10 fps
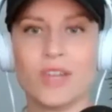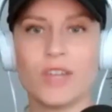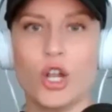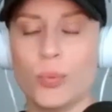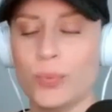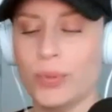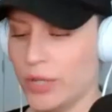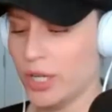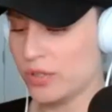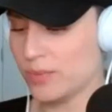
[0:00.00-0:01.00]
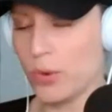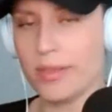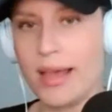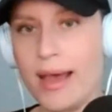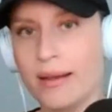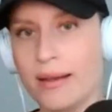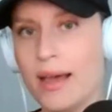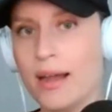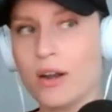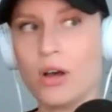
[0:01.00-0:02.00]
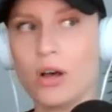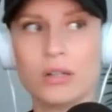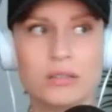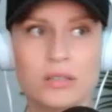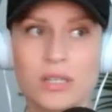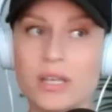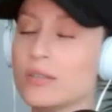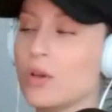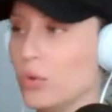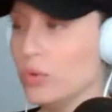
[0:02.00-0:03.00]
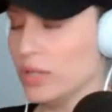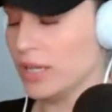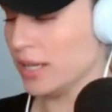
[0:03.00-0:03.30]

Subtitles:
nope. We don't support that at all. He is only going